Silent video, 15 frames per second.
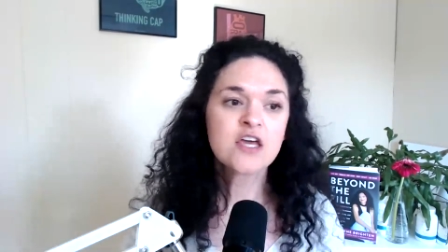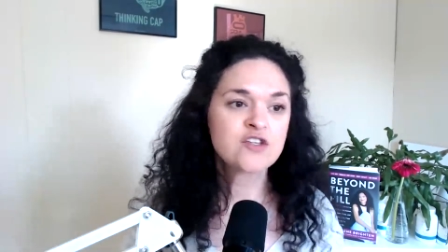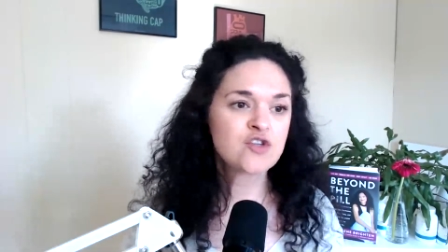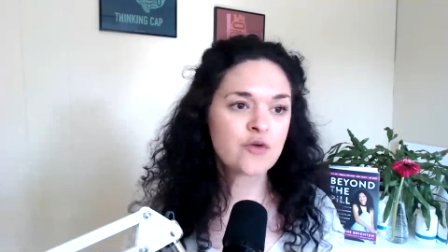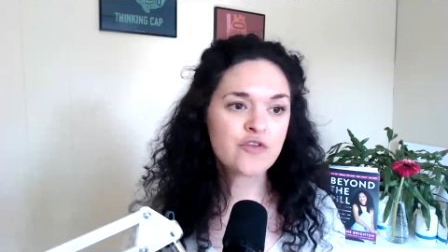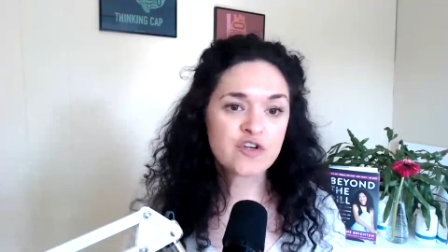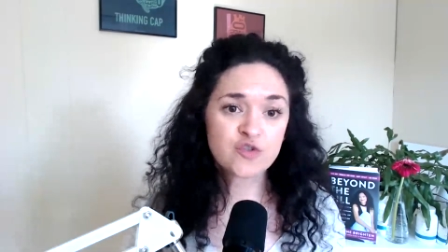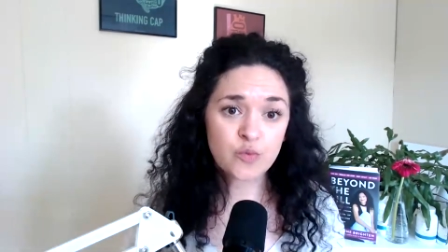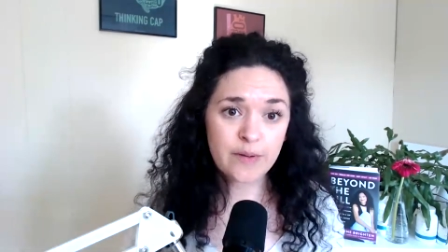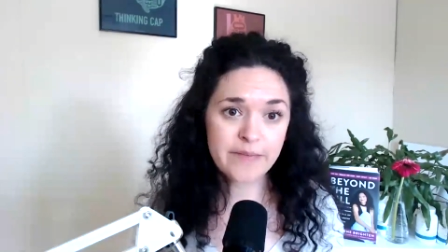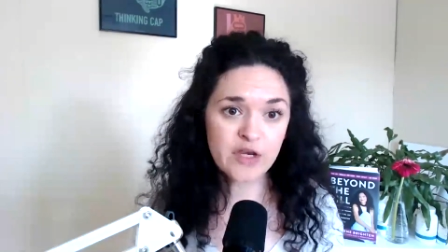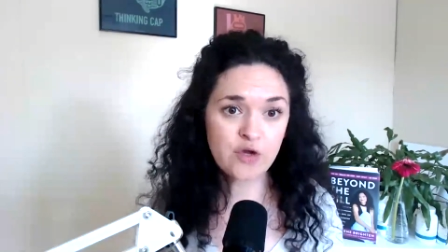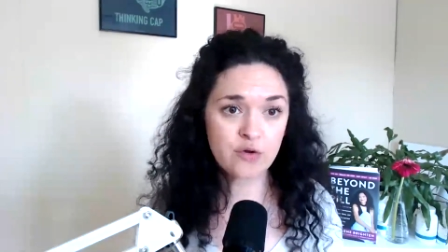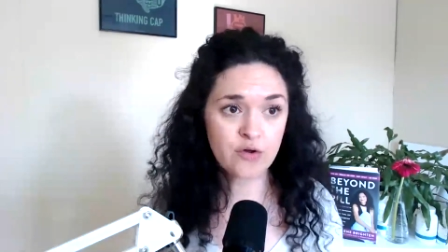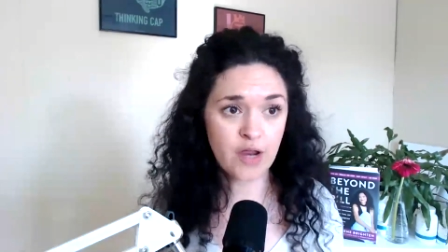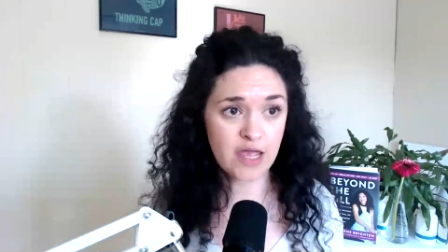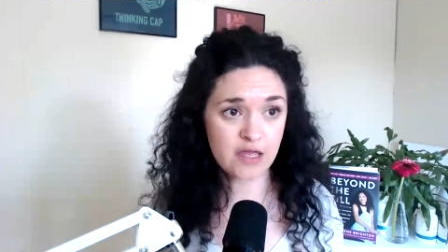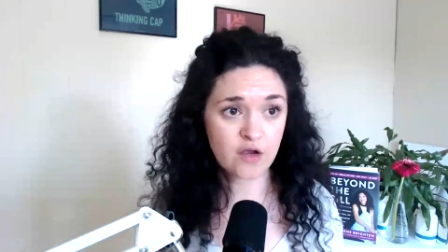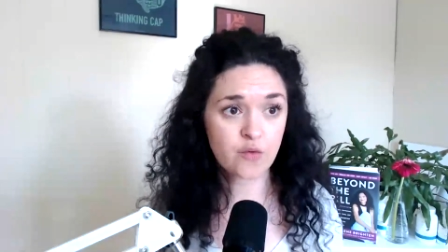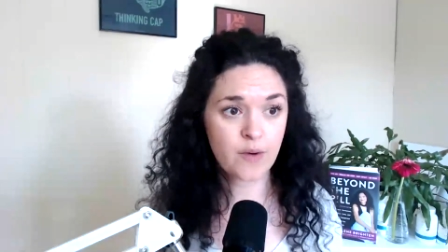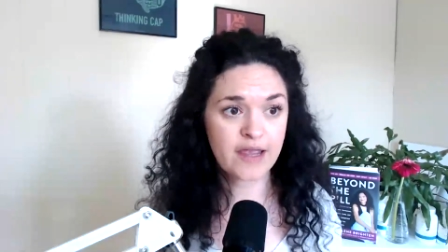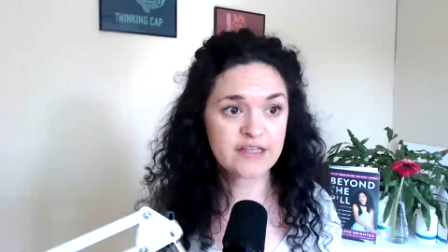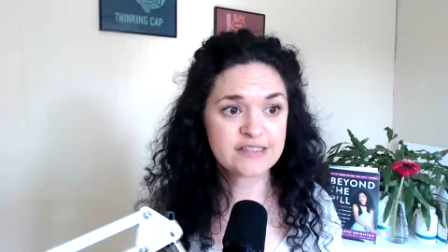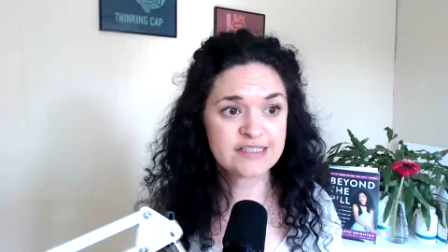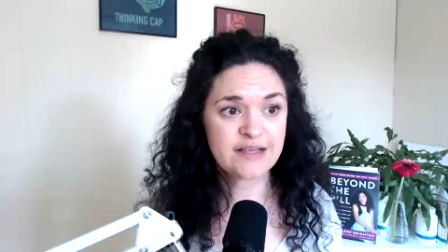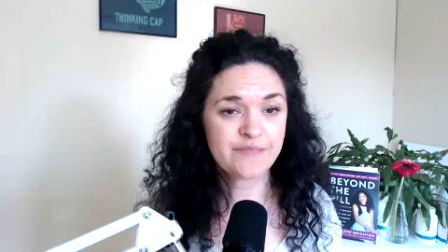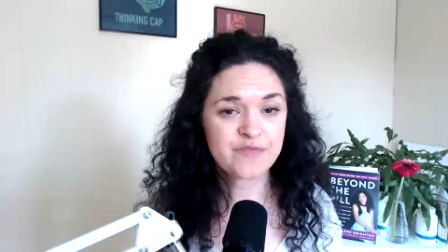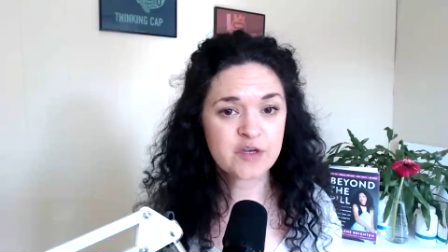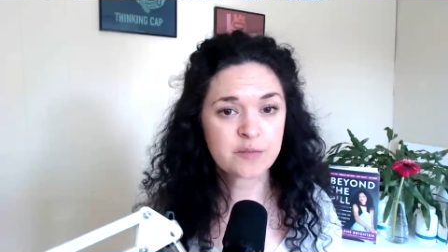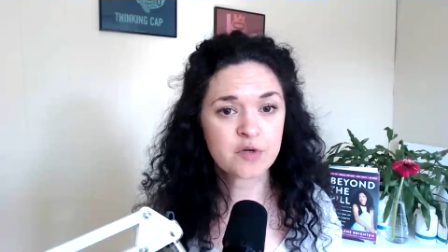So there's women who get great
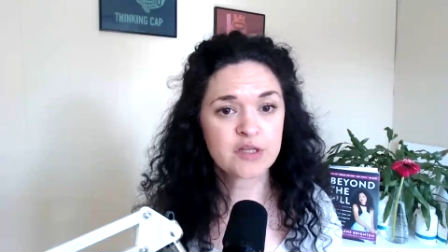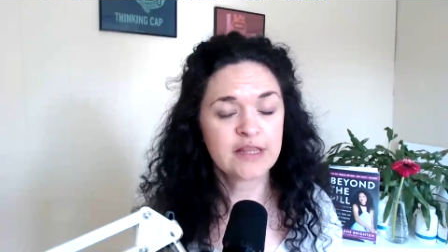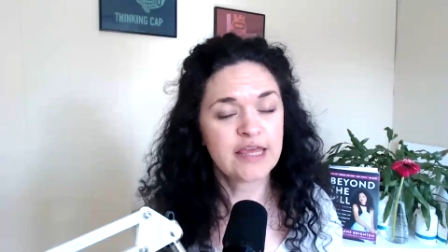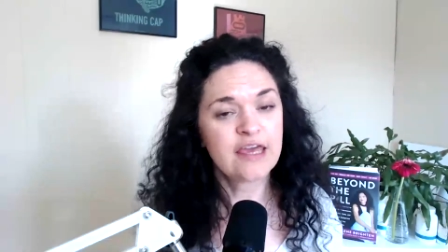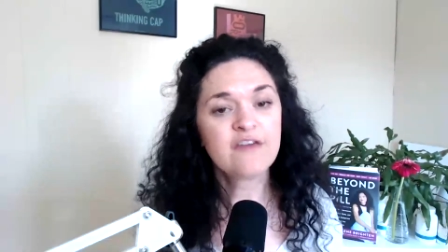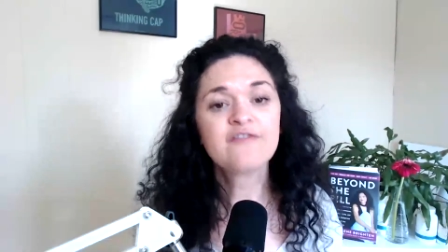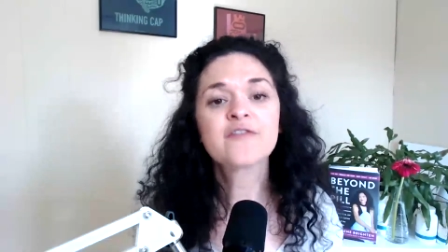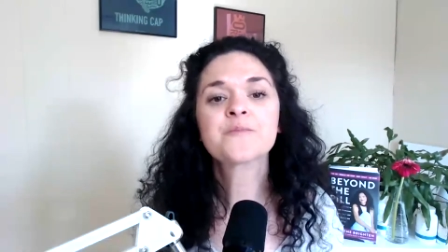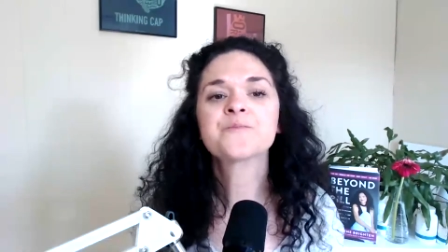symptom relief.